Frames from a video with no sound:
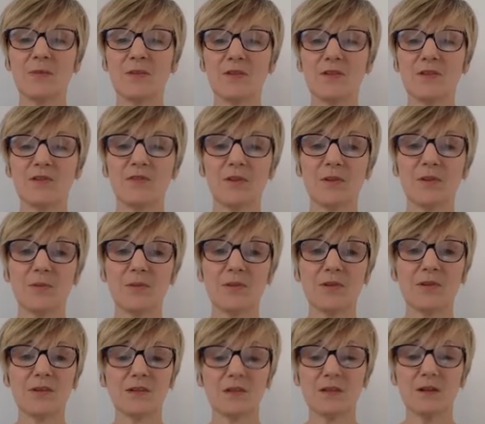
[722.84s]
parts of our
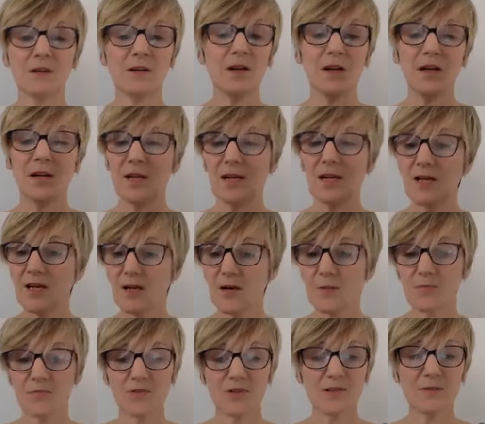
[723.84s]
bodies are in our
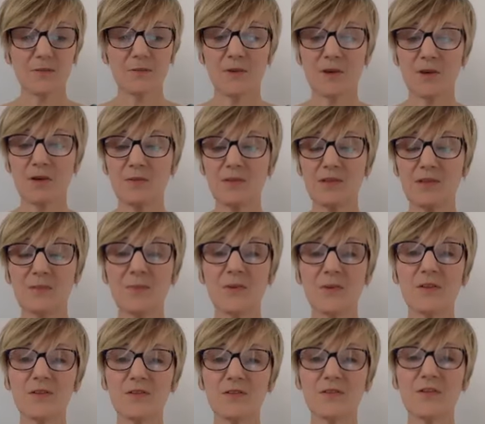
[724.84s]
present moment,
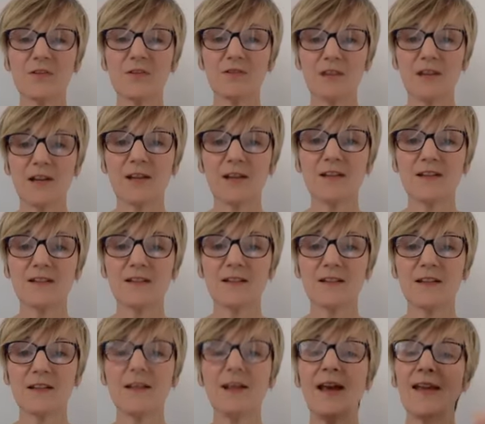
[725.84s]
part of our
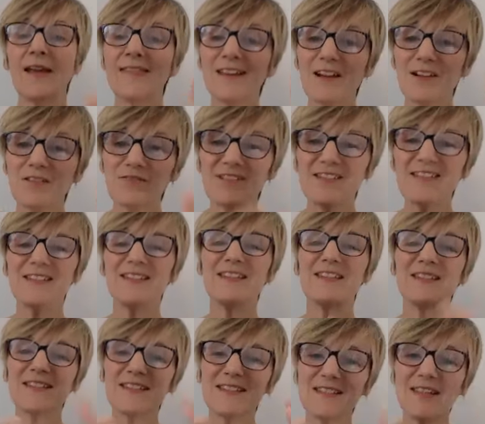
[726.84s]
reality, that
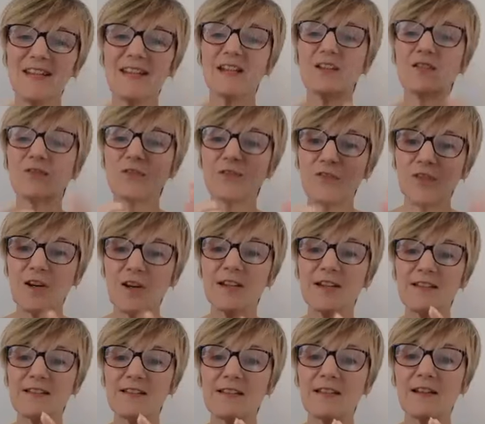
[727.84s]
resisting and
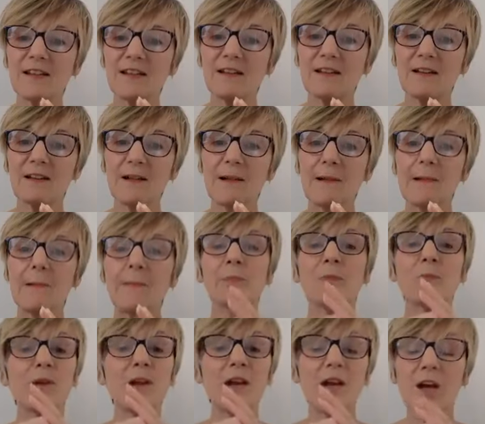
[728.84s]
fighting
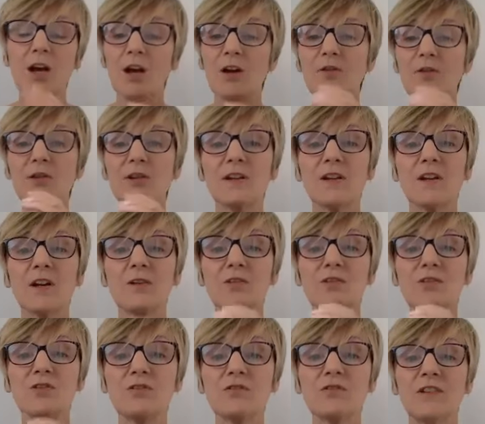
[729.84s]
will only go
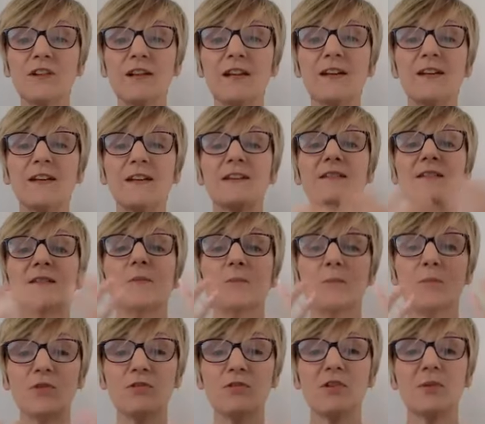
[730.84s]
to create
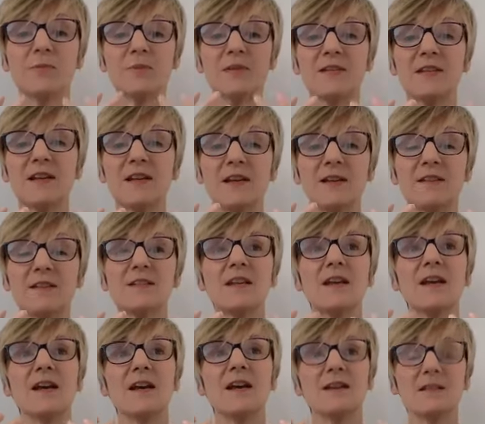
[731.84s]
more upset
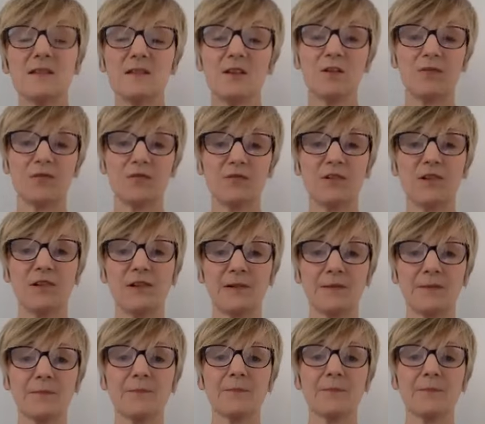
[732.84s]
and suffering.